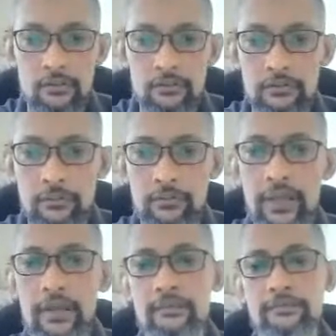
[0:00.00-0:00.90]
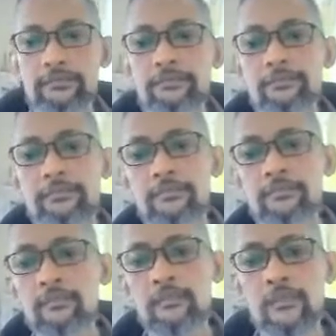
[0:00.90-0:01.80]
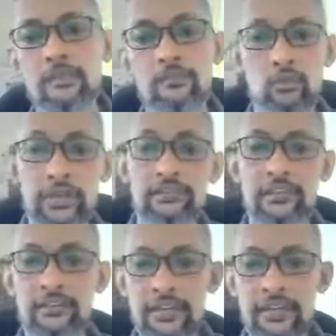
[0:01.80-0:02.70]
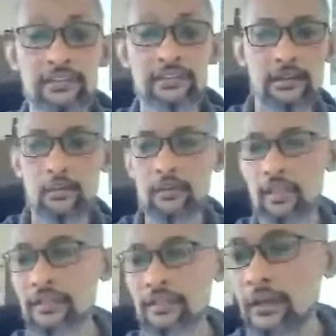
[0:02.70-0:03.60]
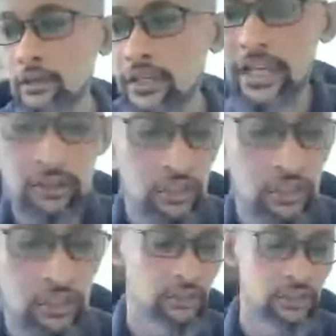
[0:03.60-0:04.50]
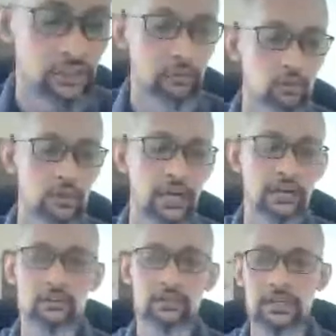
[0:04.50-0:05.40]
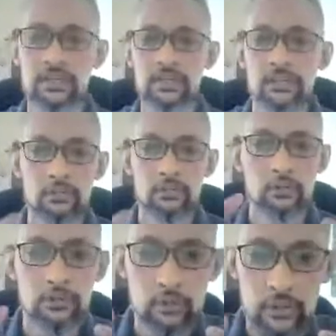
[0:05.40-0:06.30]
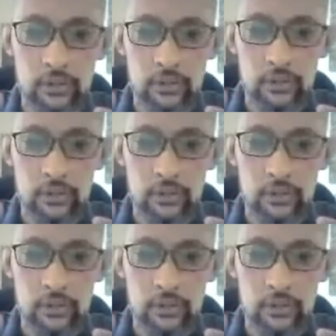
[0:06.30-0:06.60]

From there. So that's it, okay? This is some of the things that we can actually share with you guys, okay? To get some